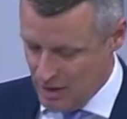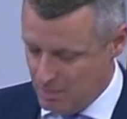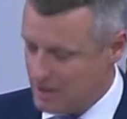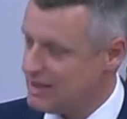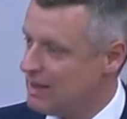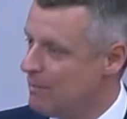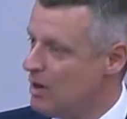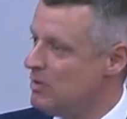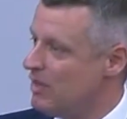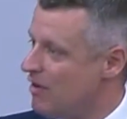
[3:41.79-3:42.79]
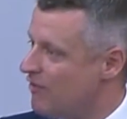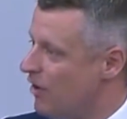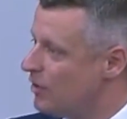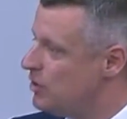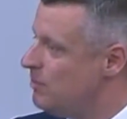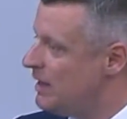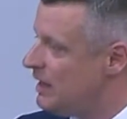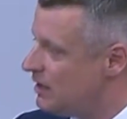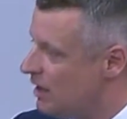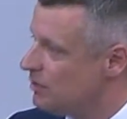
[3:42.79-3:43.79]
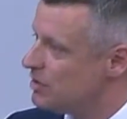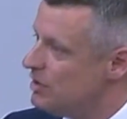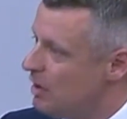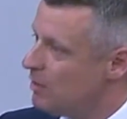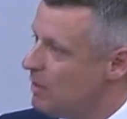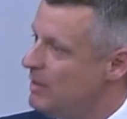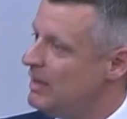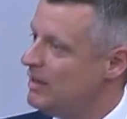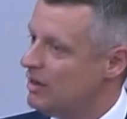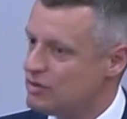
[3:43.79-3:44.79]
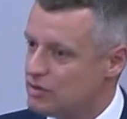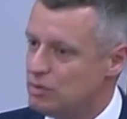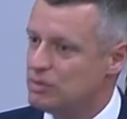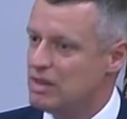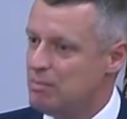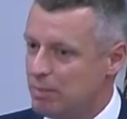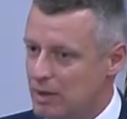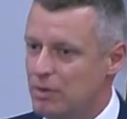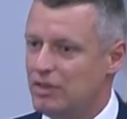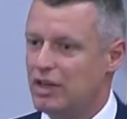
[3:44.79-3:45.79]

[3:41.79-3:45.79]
Because at the moment, there are far too many girls and young women in our schools in Plymouth